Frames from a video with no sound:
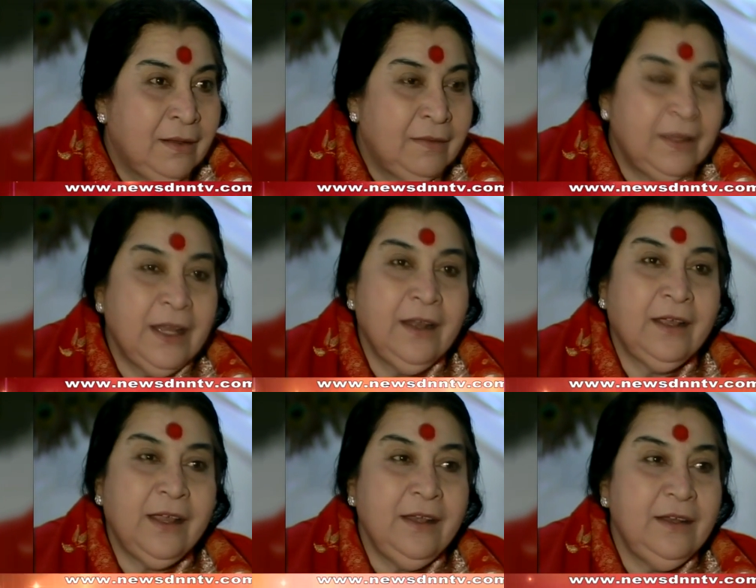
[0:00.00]
Then
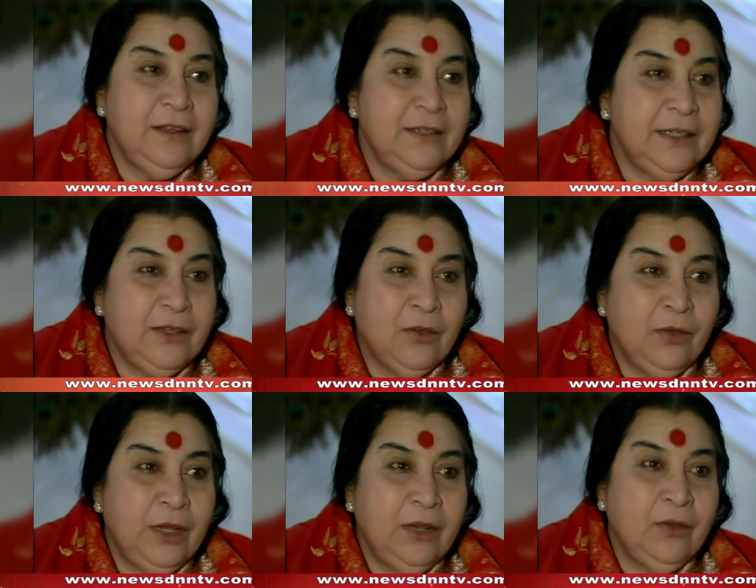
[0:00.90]
again in his ego
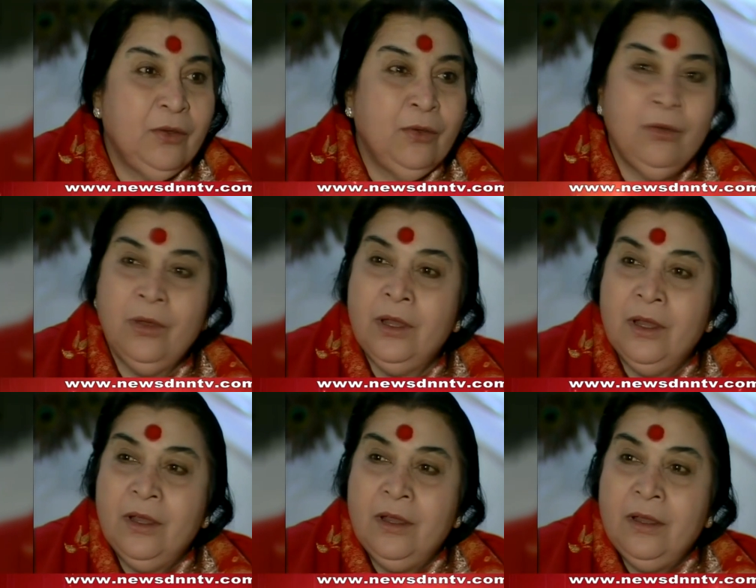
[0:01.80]
he'll go
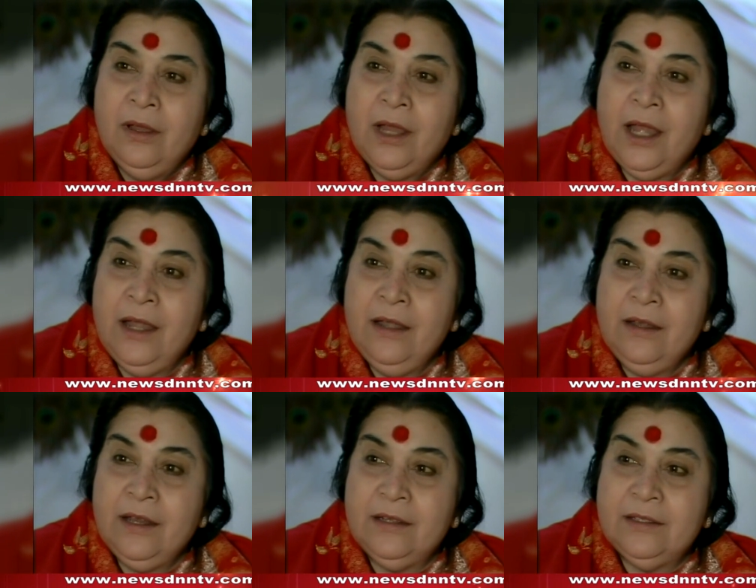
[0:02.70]

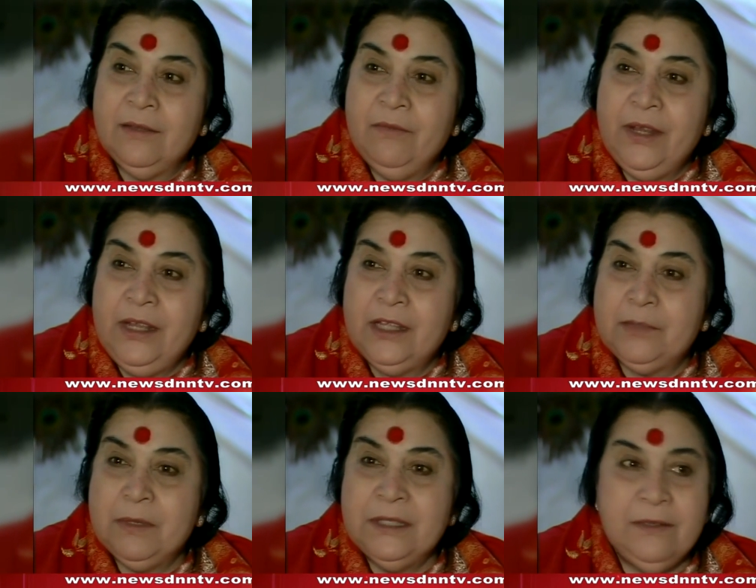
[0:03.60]
and get some very
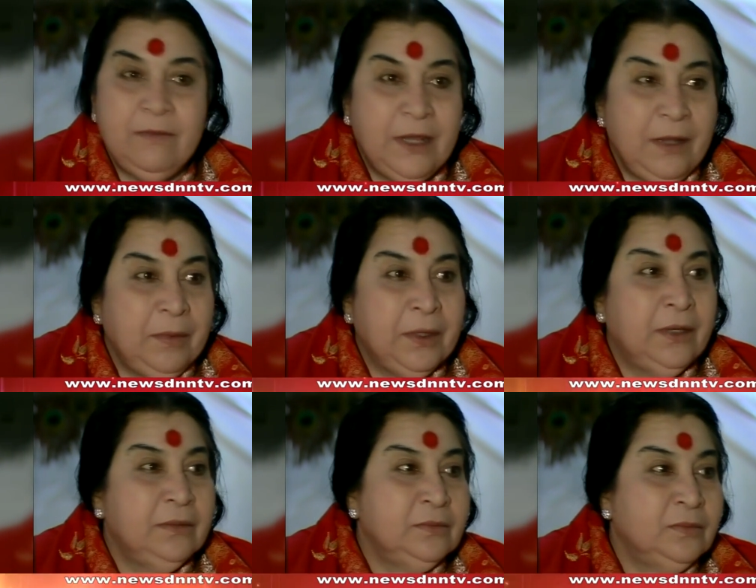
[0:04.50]
expensive
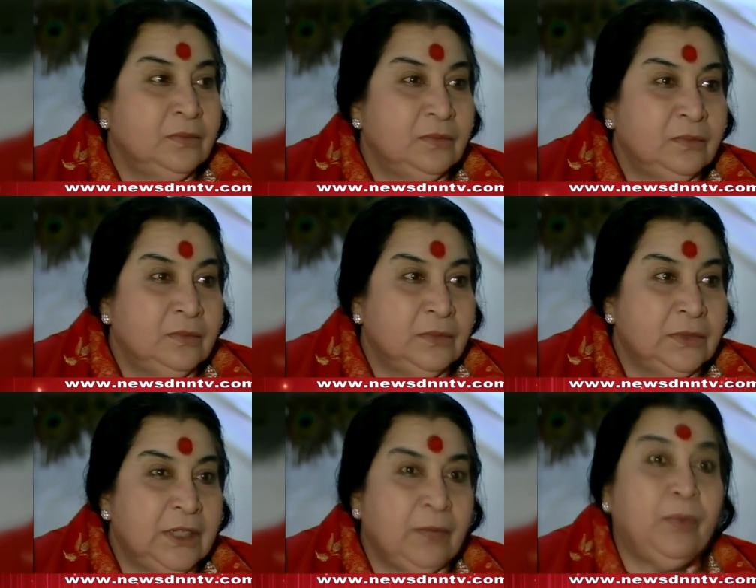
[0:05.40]
labor
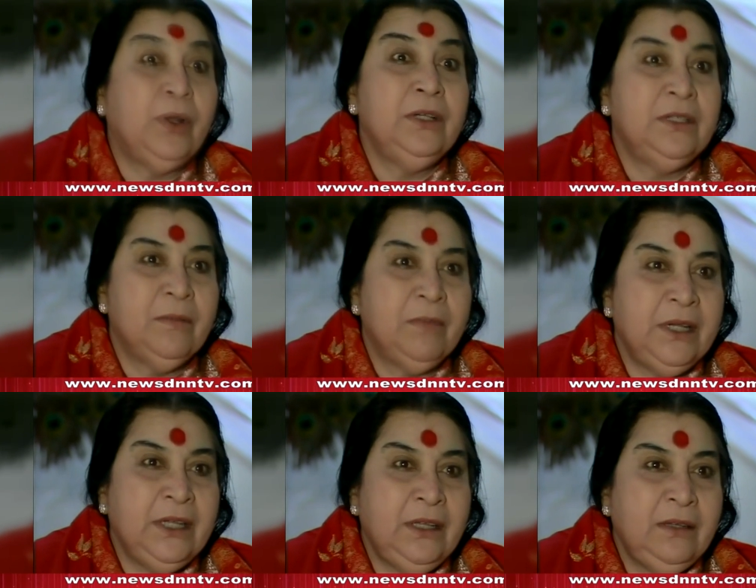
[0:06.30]
and appoint
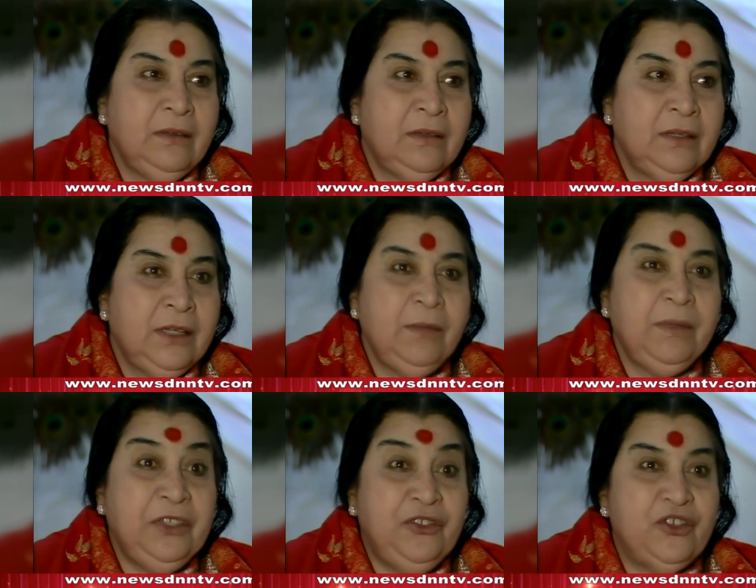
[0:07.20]
somebody, he'll
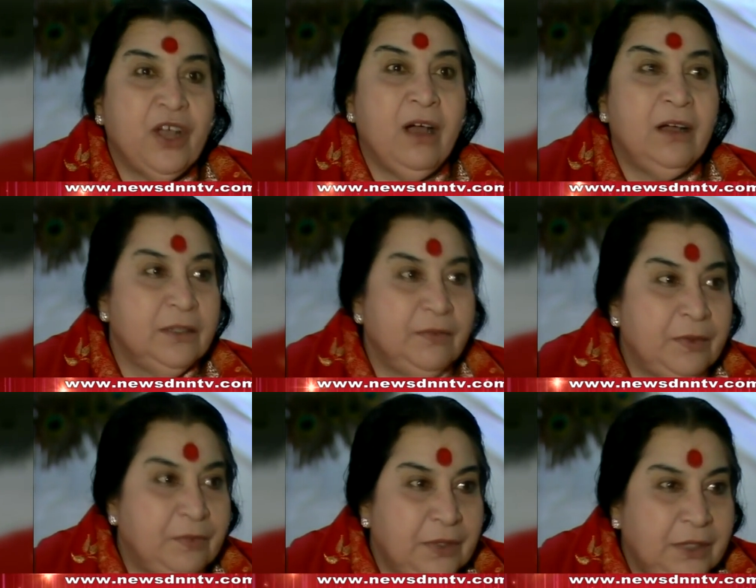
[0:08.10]
be in charge of
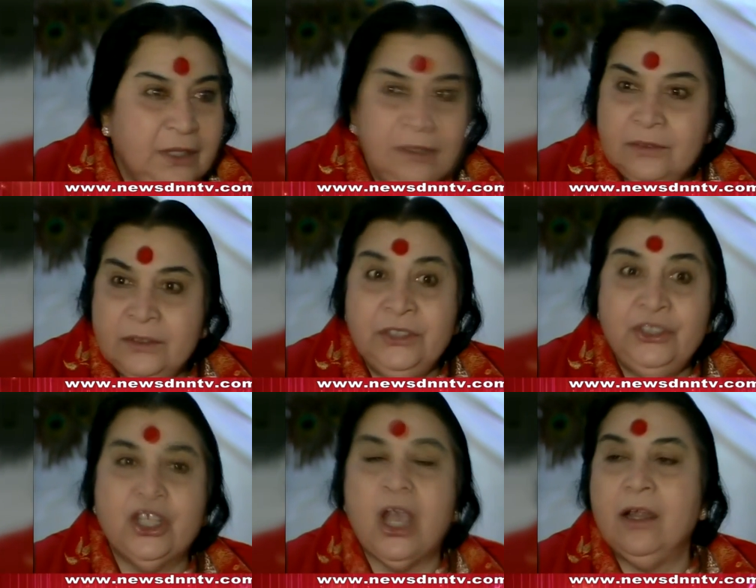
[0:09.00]
everything, in
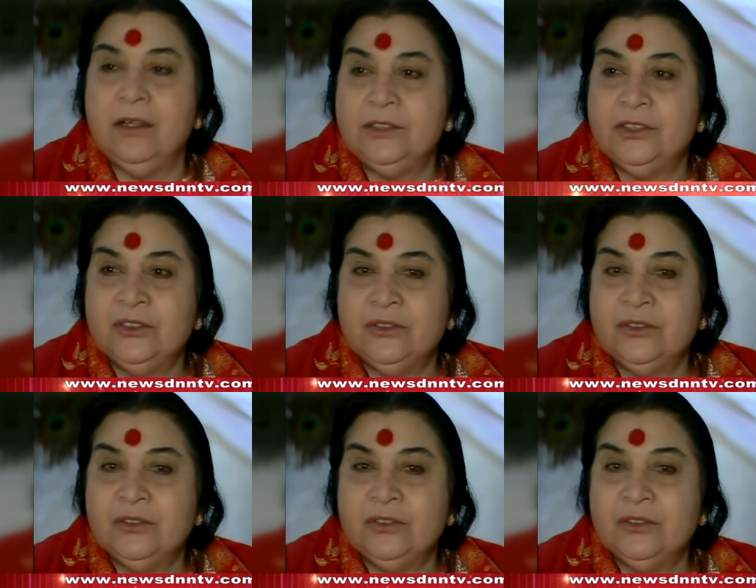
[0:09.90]
charge.